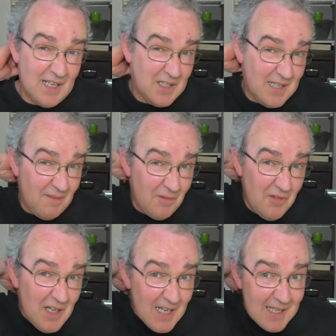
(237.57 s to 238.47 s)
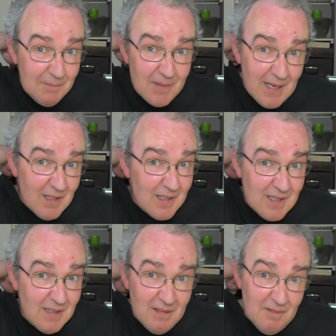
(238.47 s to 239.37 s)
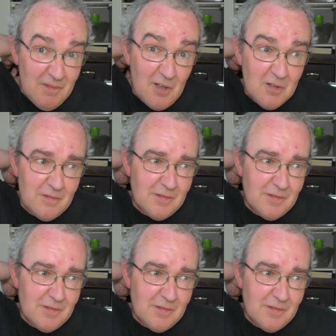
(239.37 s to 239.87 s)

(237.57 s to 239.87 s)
I just haven't really been able to vlog,